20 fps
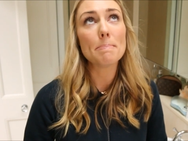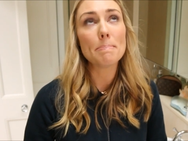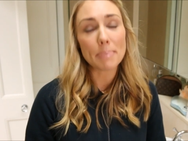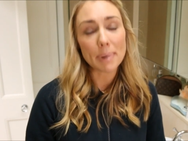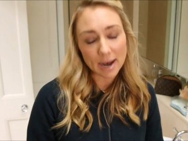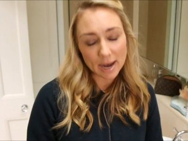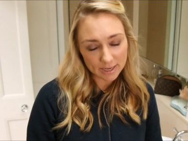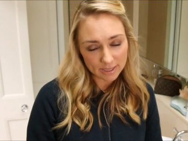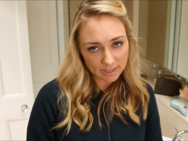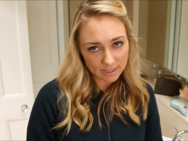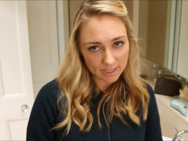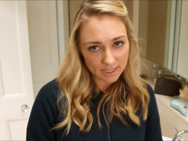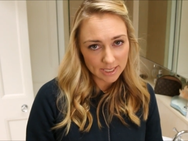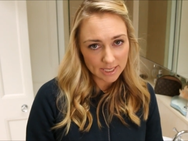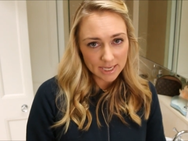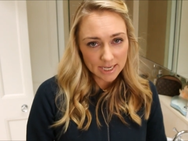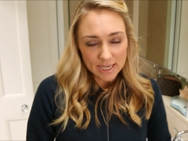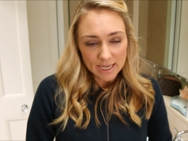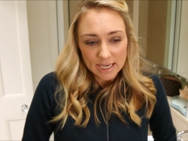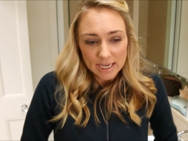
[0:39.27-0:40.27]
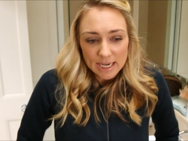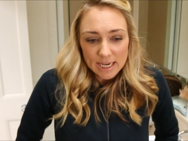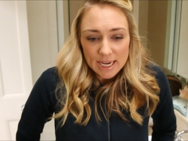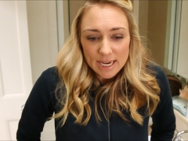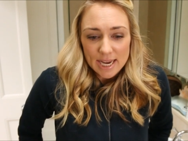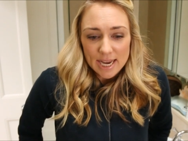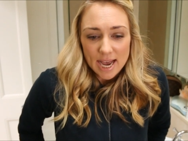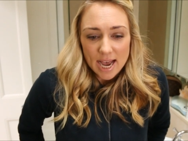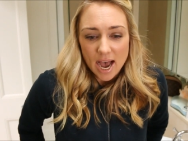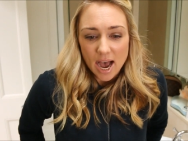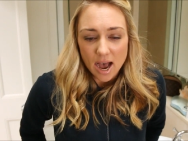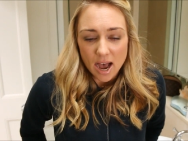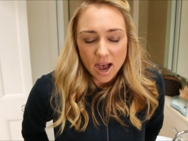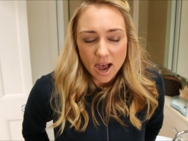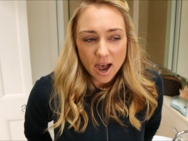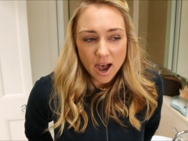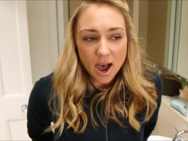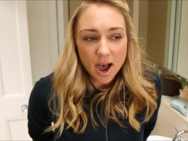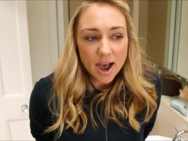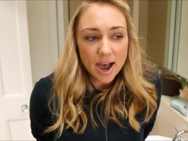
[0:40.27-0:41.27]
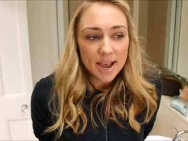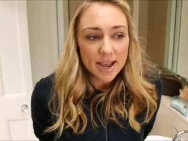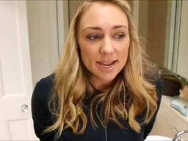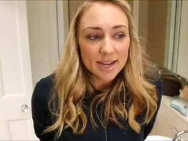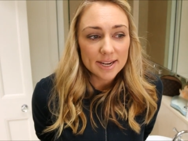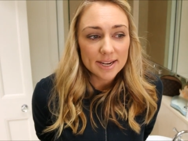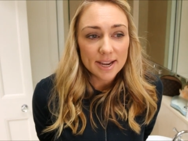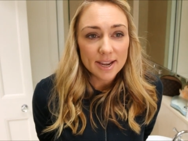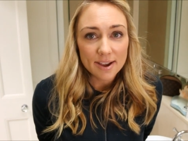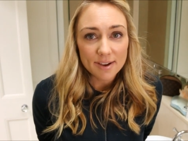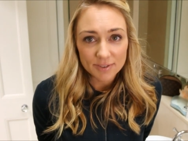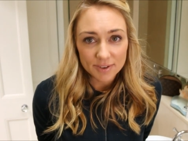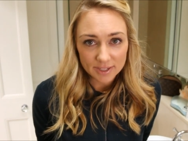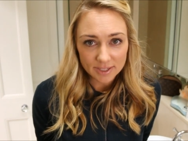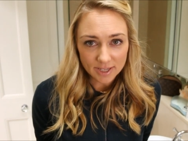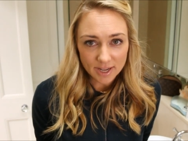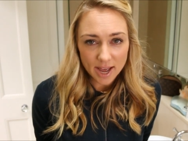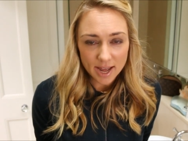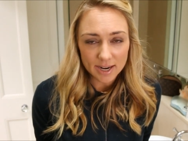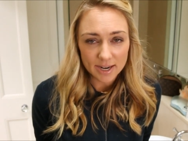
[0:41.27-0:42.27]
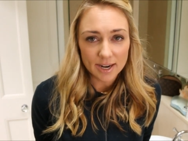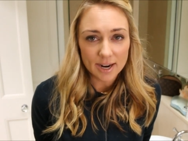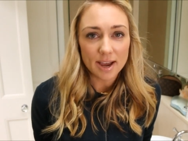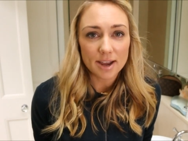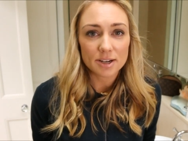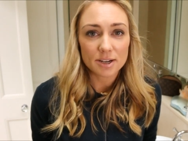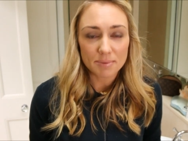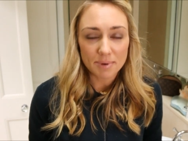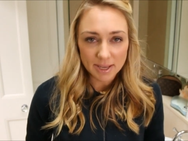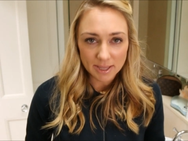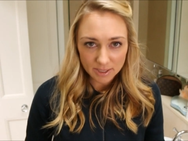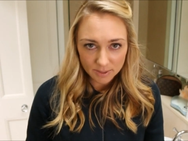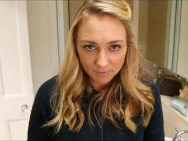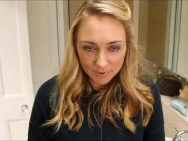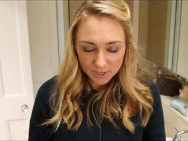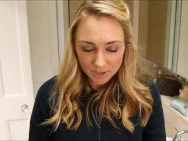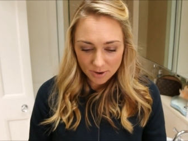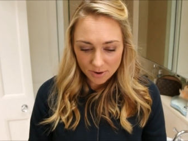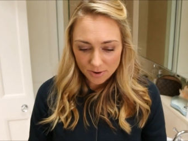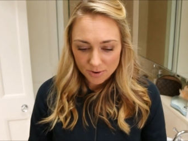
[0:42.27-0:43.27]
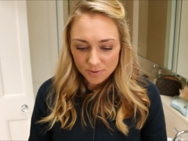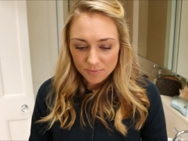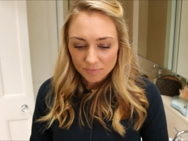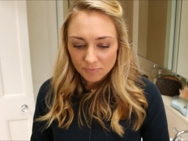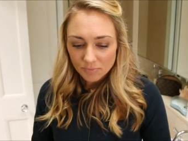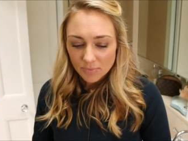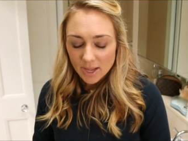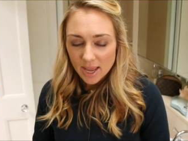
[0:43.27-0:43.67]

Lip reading: But I have decided to make this video,